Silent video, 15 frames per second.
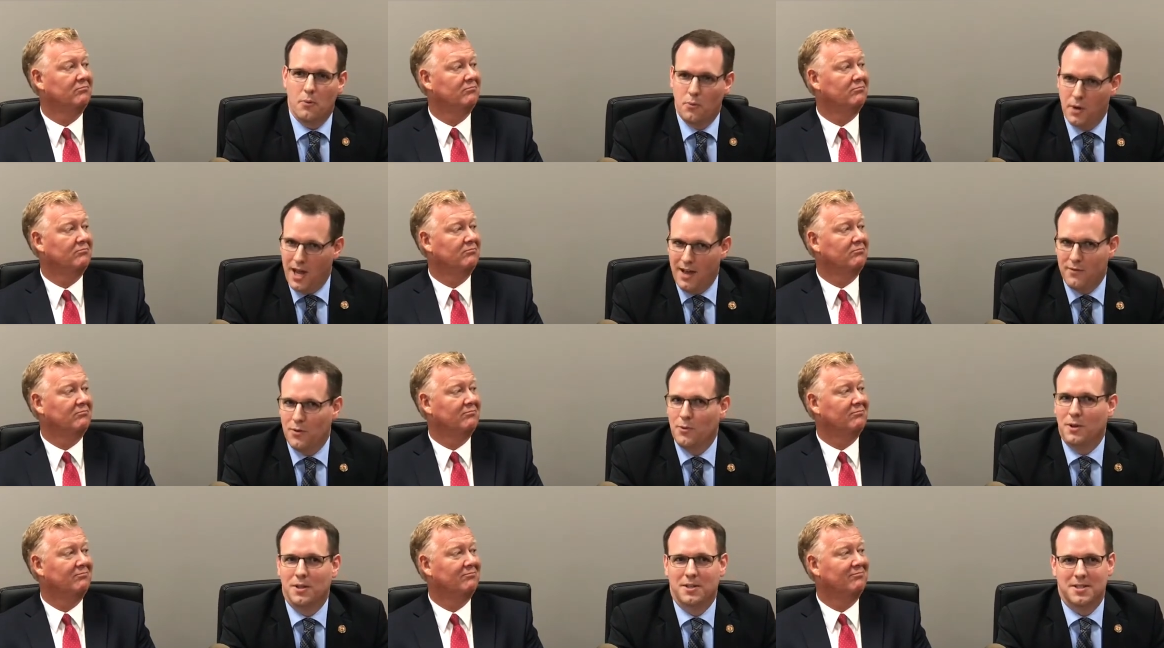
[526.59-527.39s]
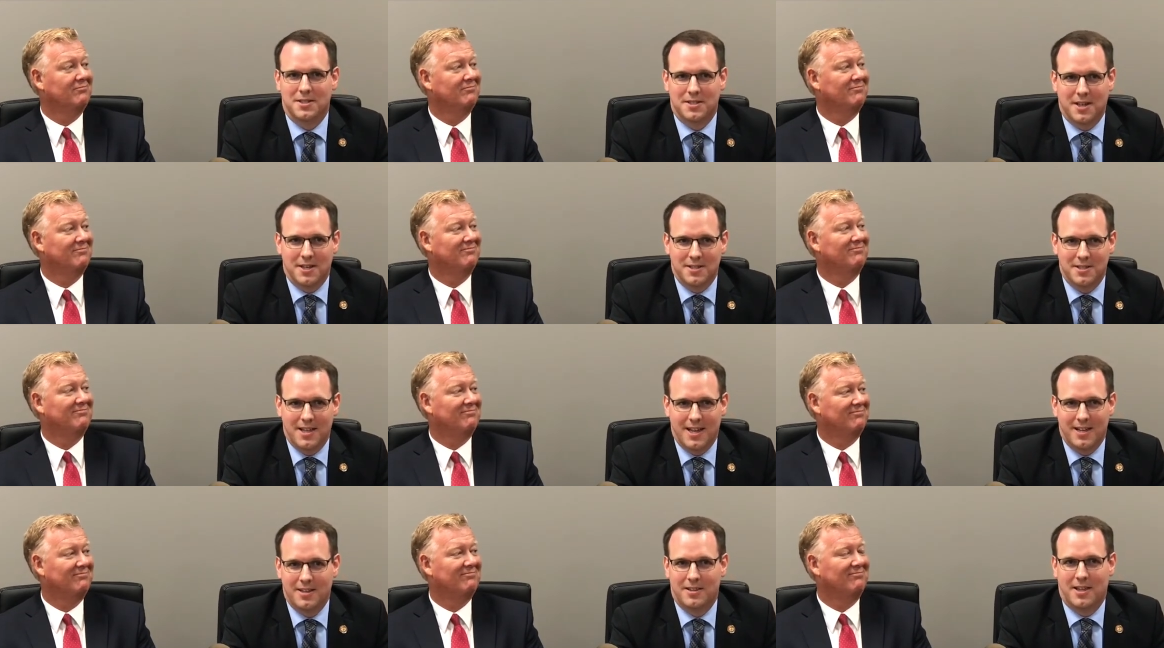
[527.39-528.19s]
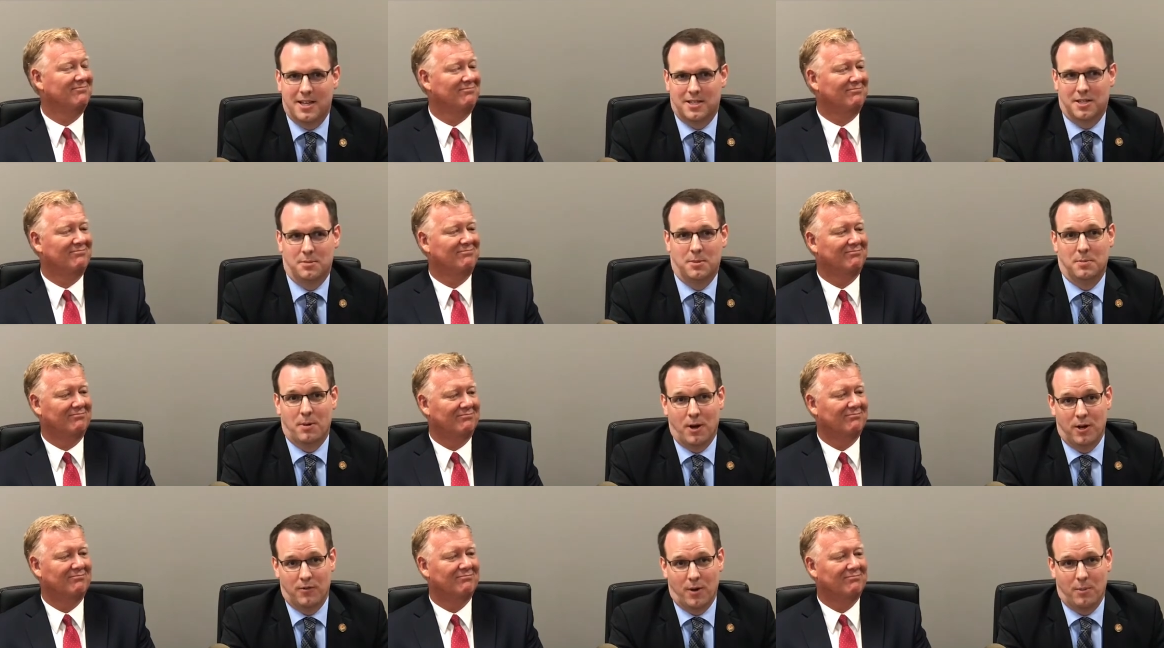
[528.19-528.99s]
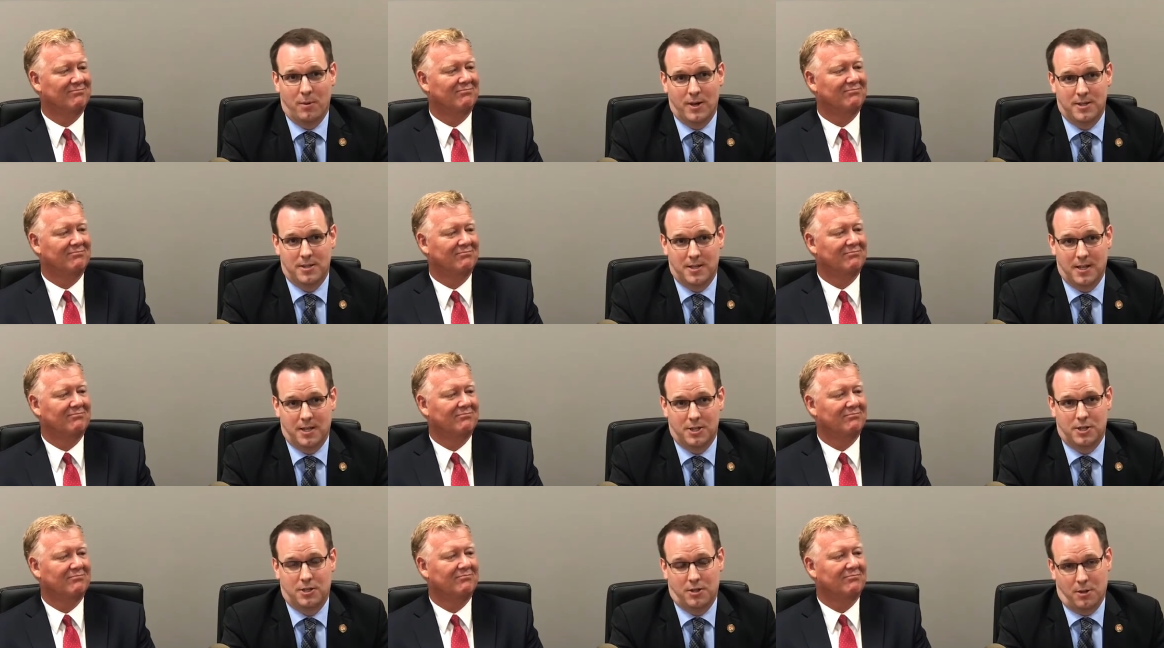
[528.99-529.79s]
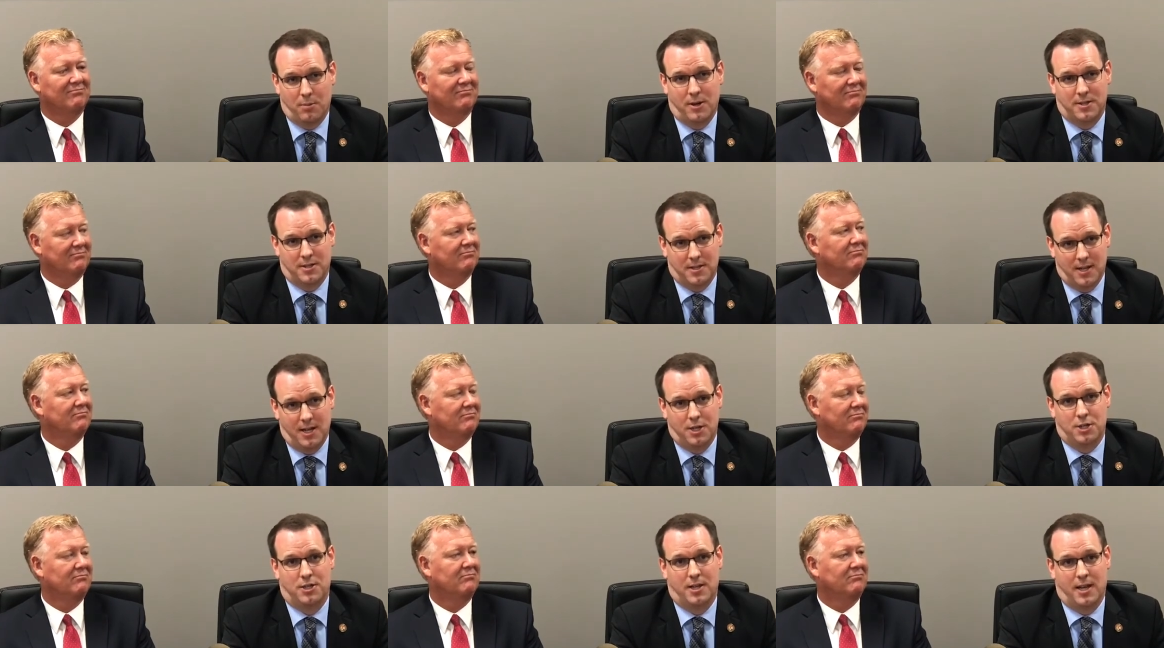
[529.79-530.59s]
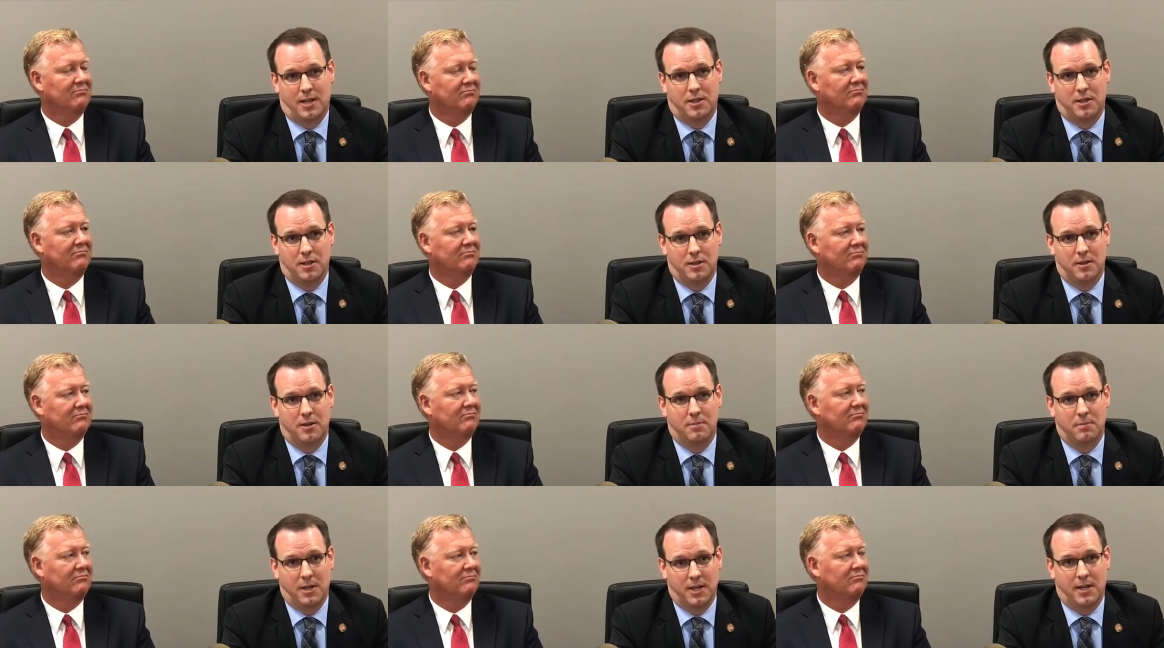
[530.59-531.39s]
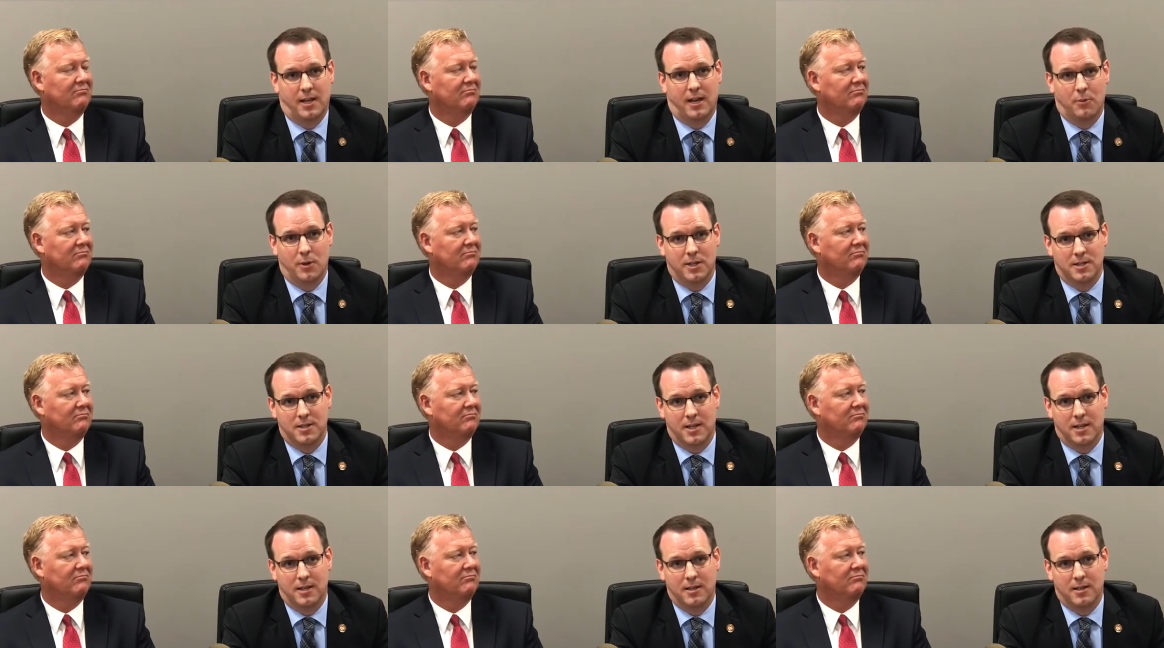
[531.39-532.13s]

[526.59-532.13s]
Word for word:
Speaker 1: We haven't really discussed that. That's going to be part of our presentation, the presentation at the meeting on Wednesday.